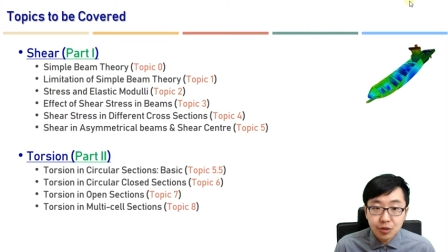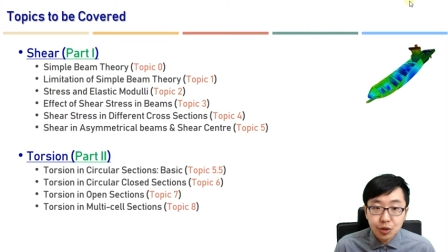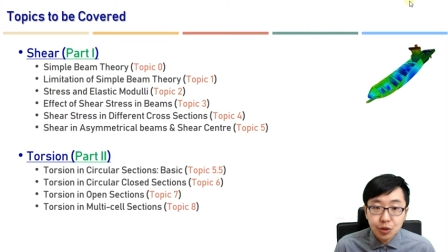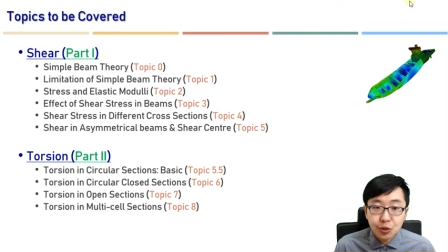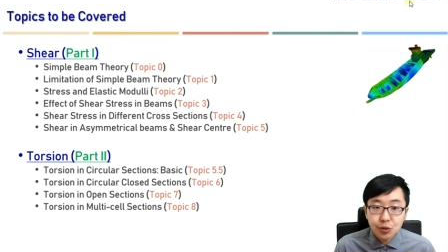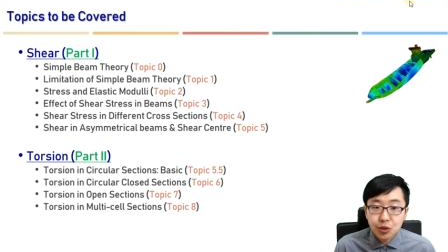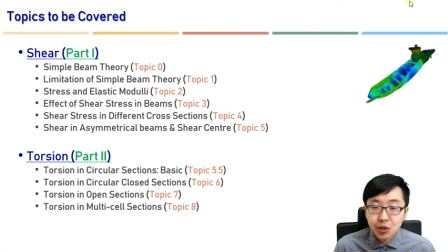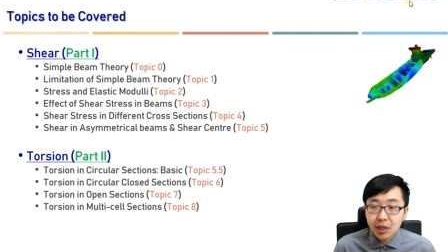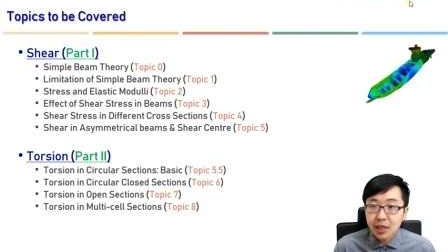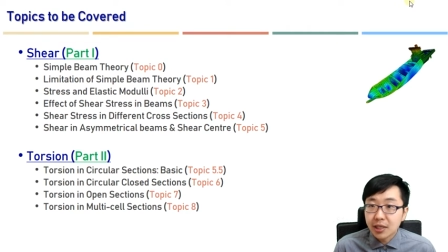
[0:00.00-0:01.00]

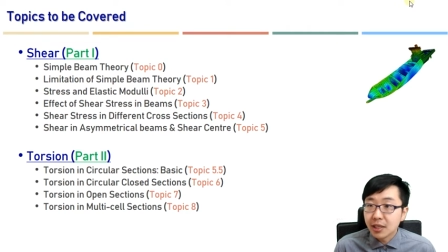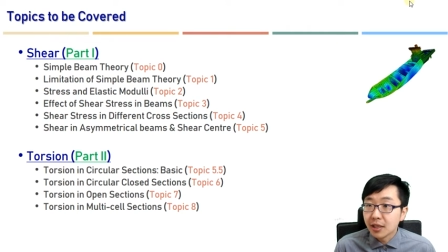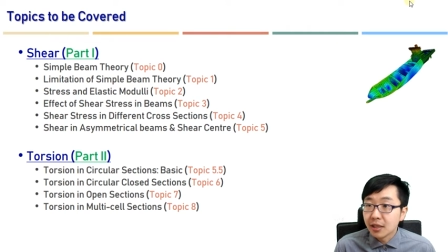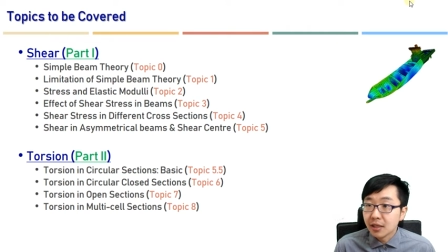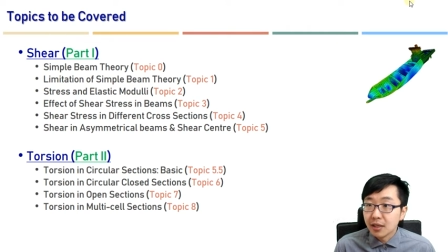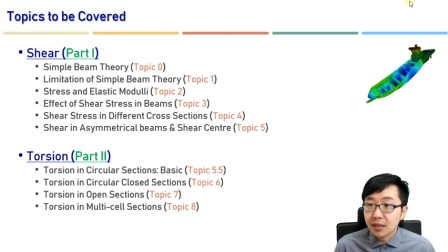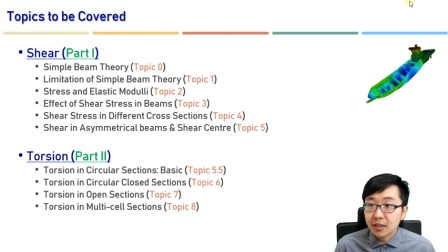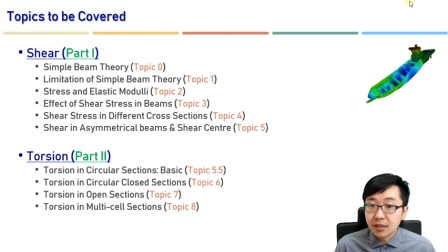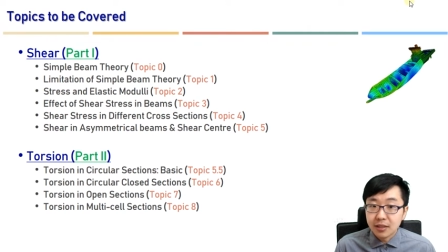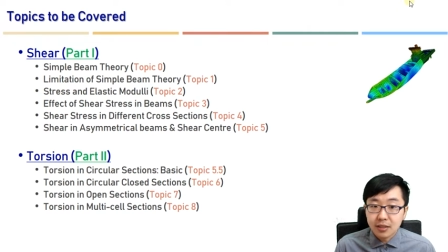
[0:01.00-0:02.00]
3039
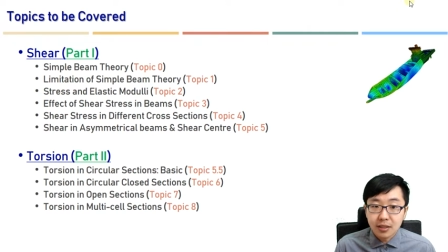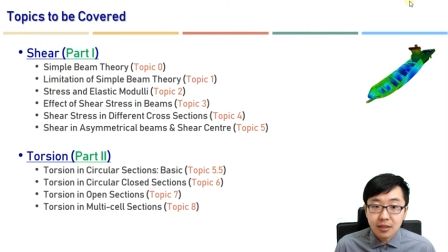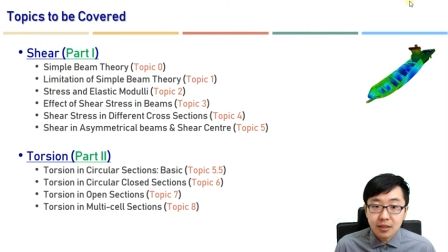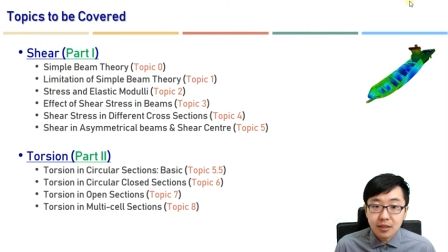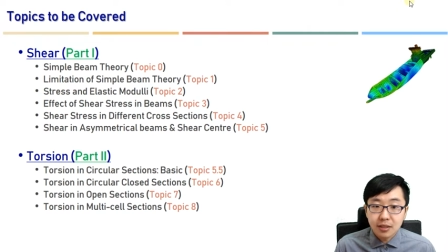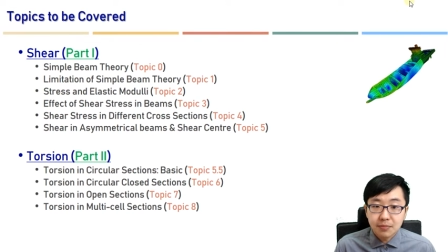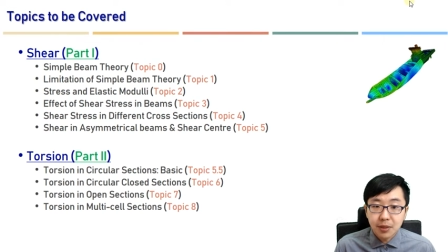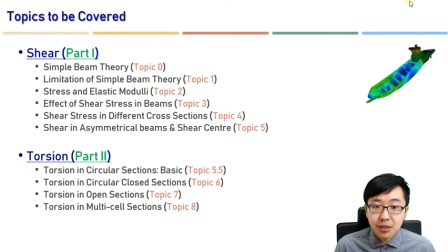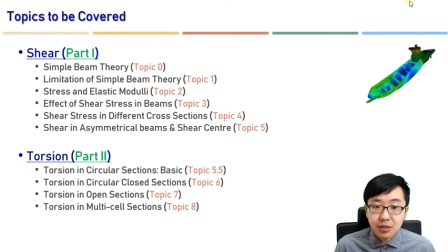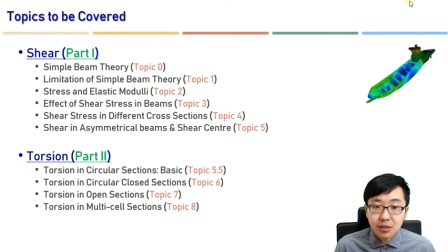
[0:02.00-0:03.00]
and
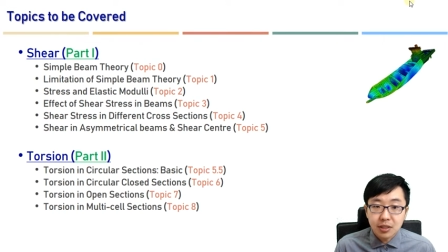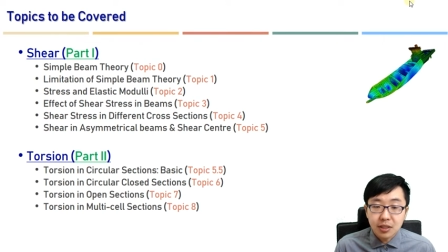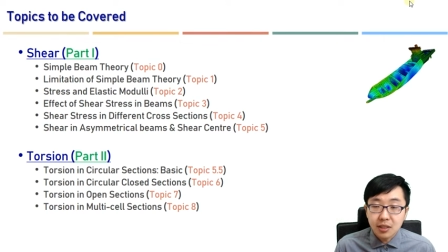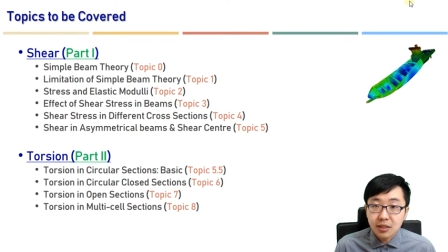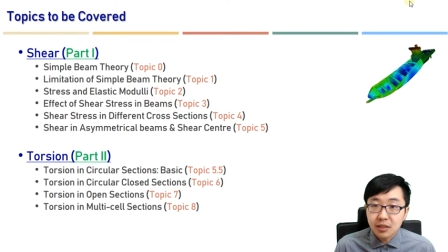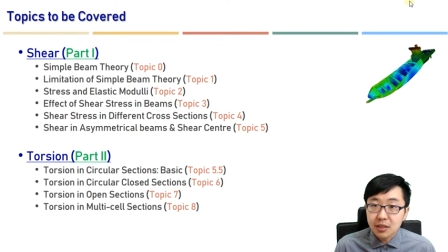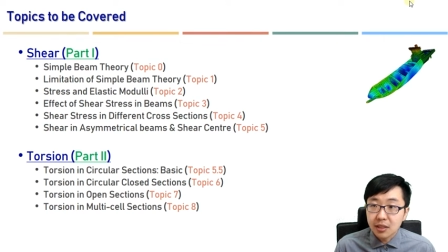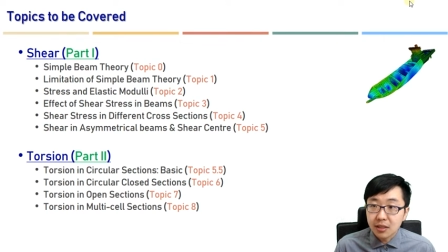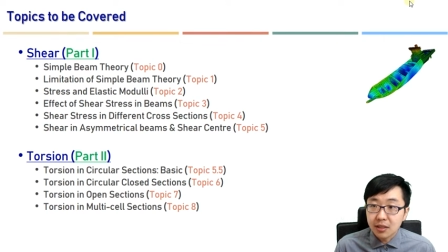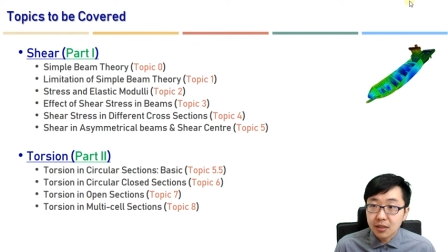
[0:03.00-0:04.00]
especially this
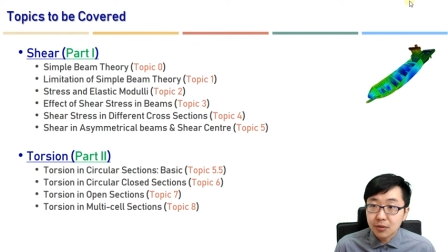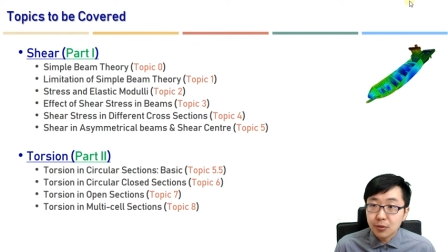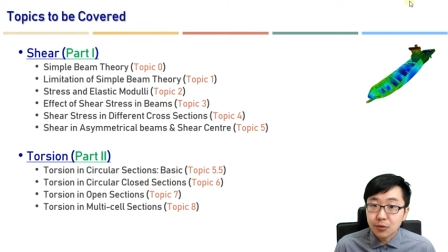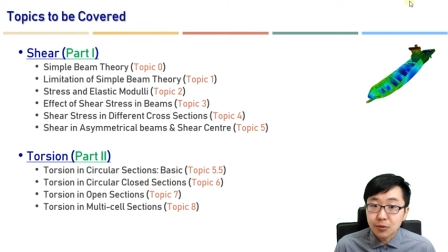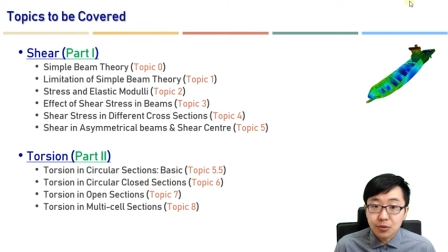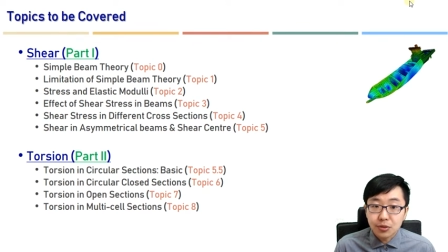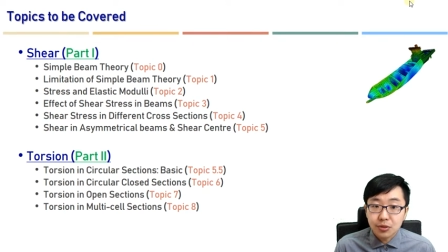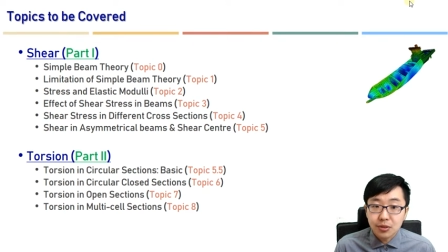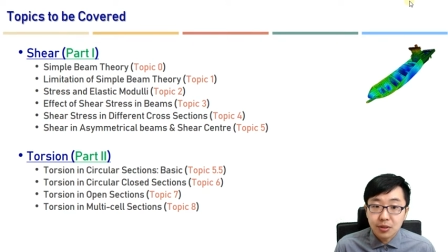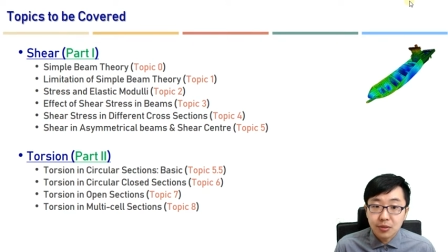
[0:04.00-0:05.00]
course
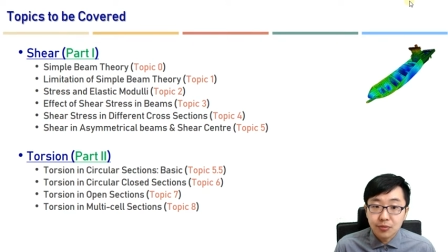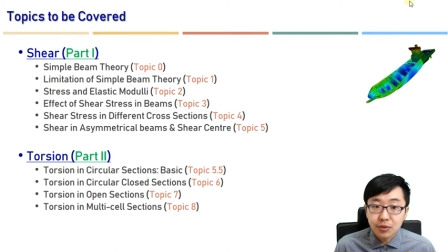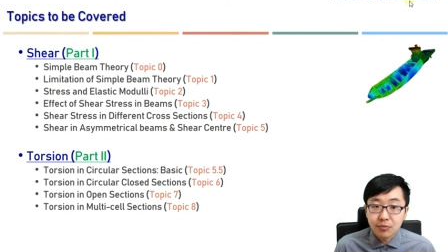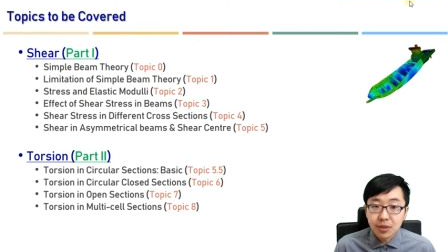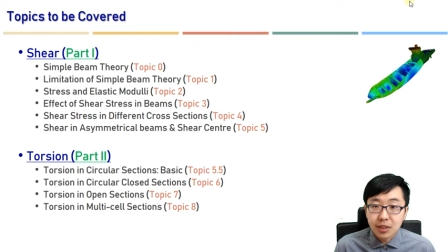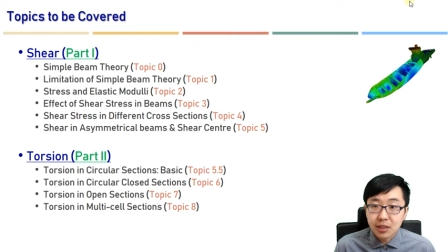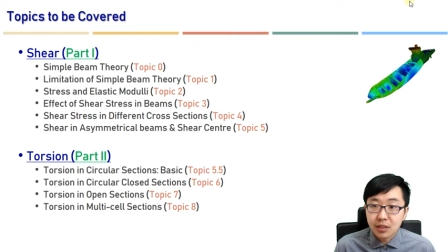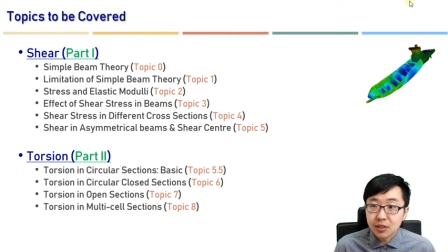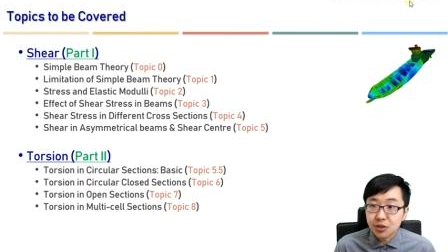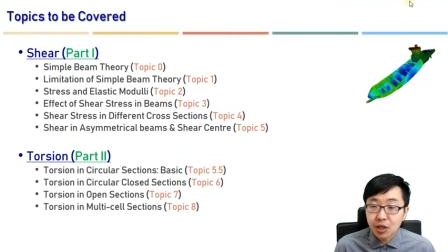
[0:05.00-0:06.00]
will be
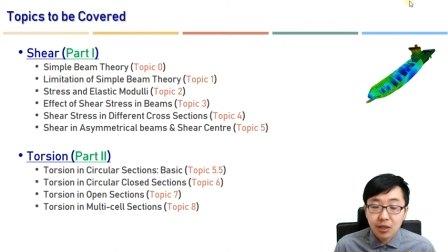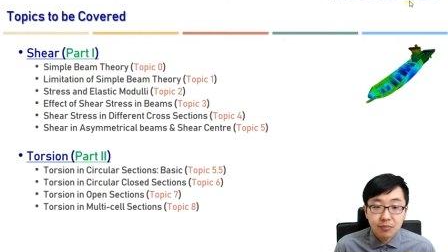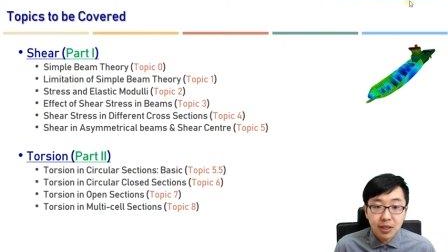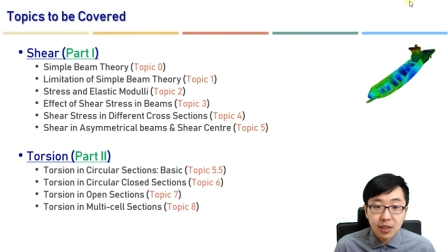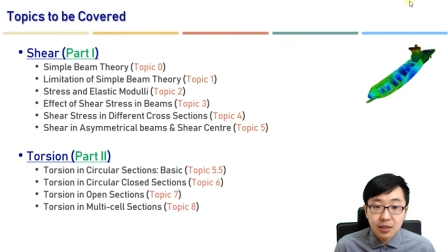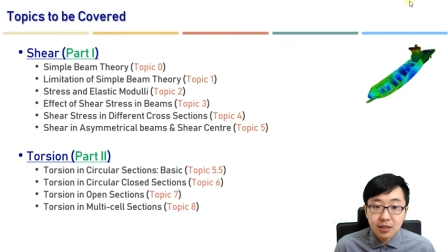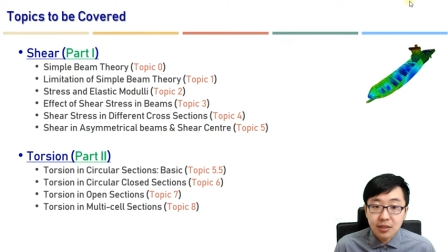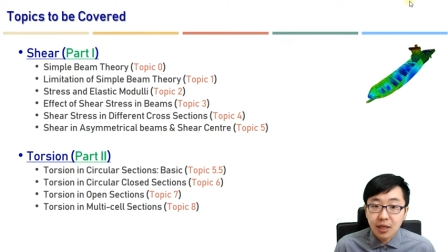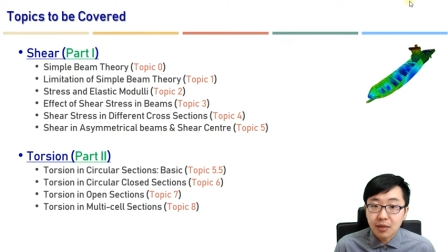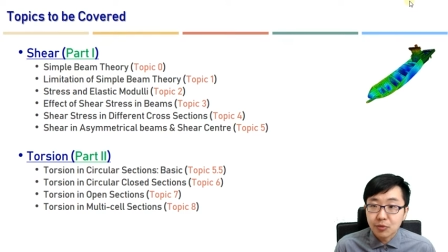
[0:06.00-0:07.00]
shared by the
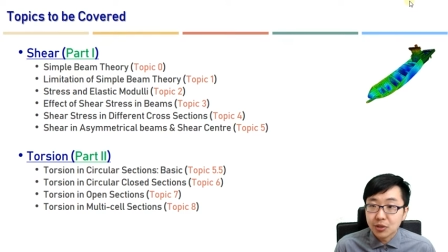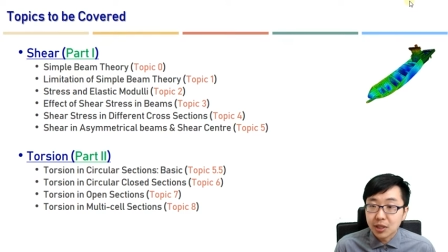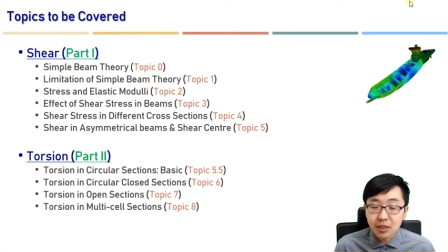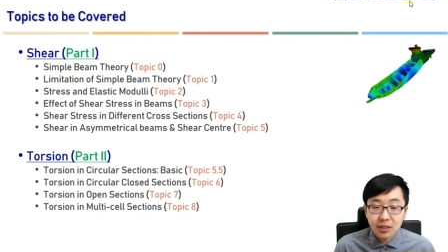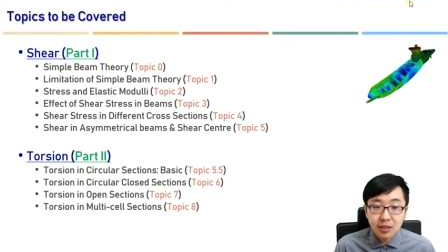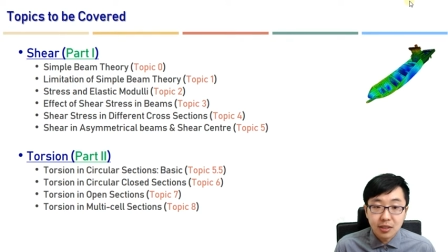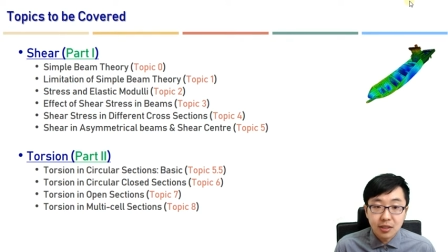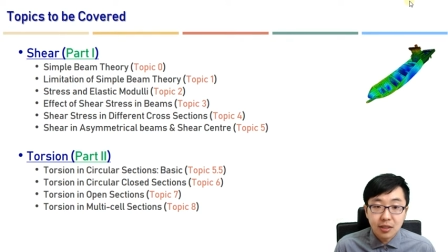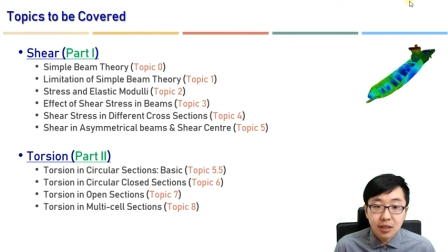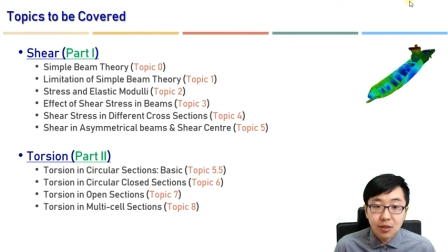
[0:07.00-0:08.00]
Simon and the
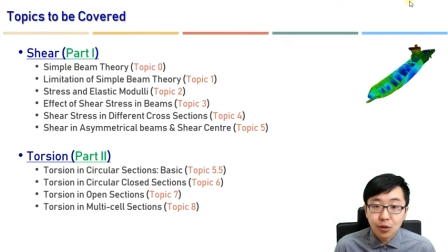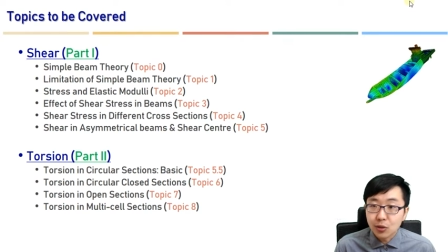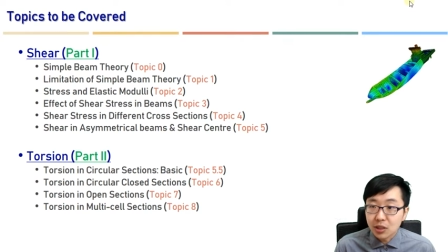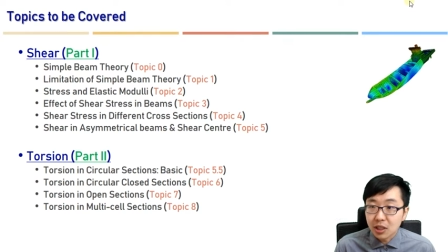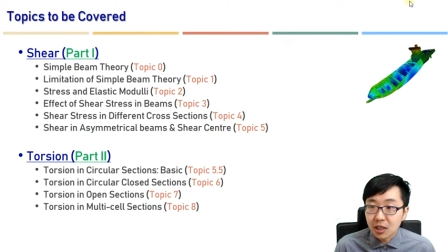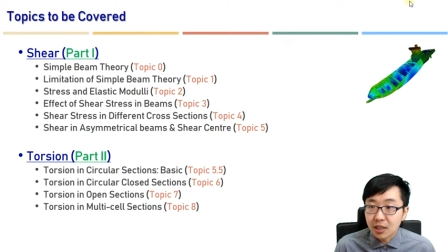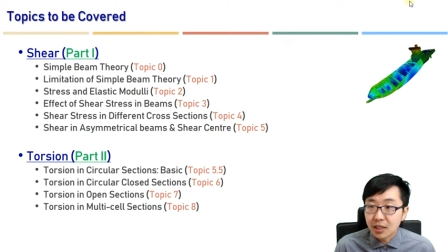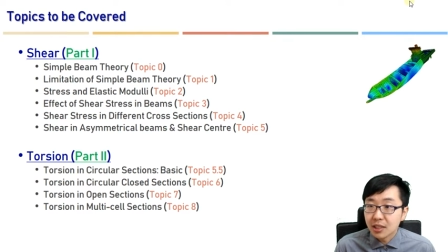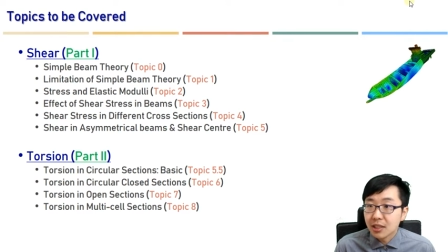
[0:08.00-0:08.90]
Yongchang,